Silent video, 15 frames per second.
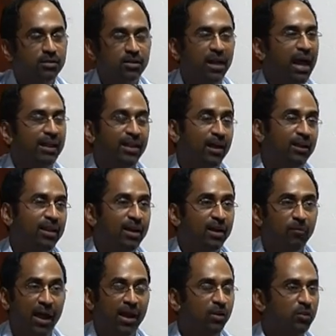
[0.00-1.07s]
So, I think in
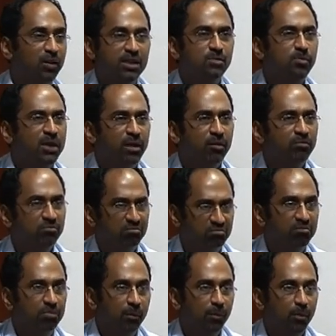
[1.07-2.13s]
Bangalore, that's been a
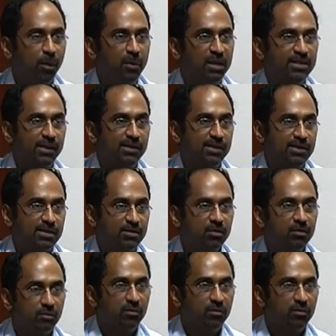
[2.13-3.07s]
big success.